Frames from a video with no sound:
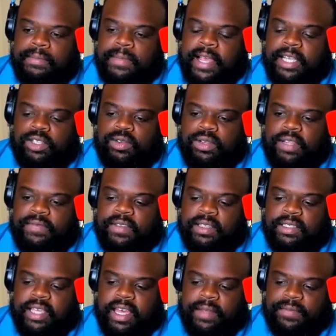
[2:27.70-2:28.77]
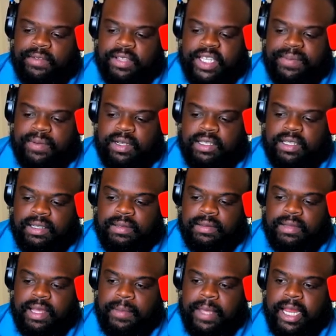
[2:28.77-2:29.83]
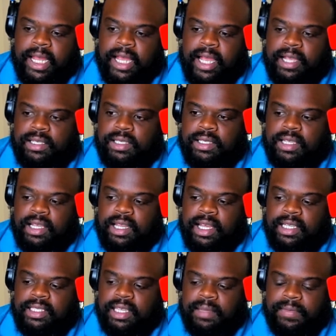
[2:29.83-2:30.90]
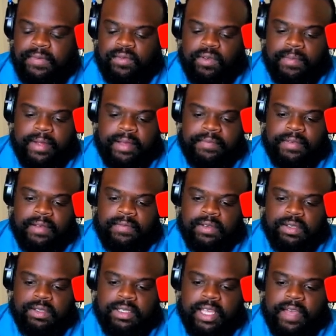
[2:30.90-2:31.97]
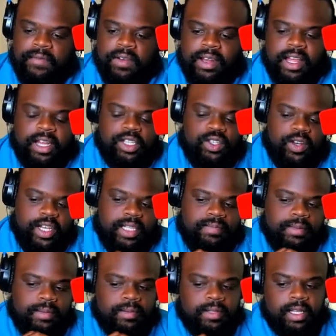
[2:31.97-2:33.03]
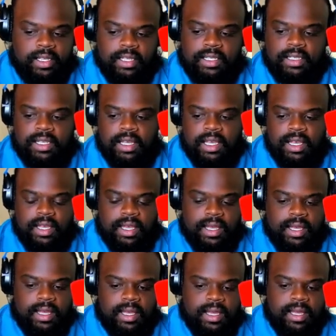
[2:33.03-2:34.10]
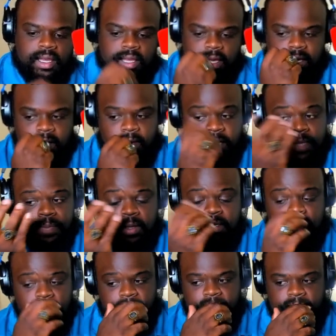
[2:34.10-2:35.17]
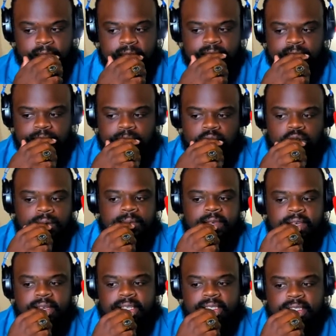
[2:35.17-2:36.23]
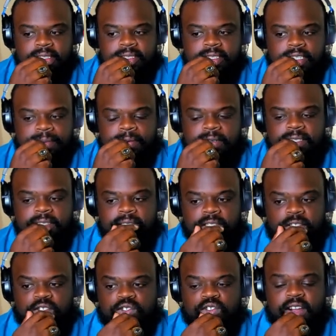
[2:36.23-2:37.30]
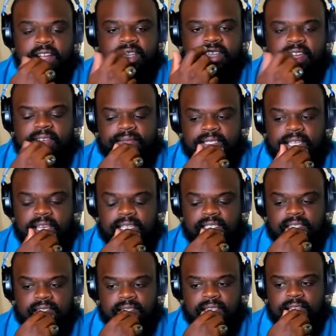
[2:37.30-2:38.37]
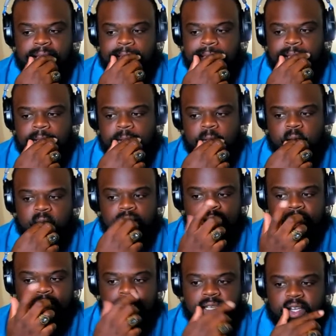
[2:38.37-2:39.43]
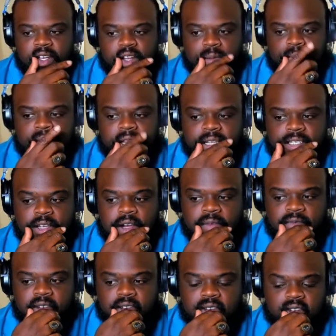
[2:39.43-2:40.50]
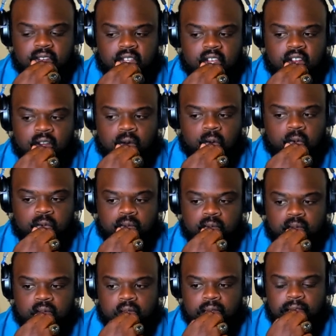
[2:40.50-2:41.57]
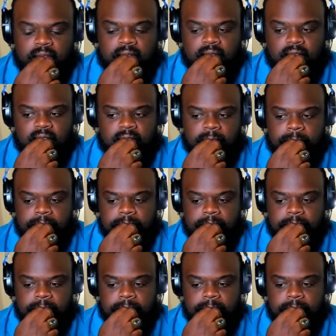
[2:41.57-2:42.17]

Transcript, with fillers: I truly feel sad for this person. I mean, I, I like I said before, I feel sad for a lot of trans people. They just this person even more because this person is trying to have sex and has taken their penis off and you know and uh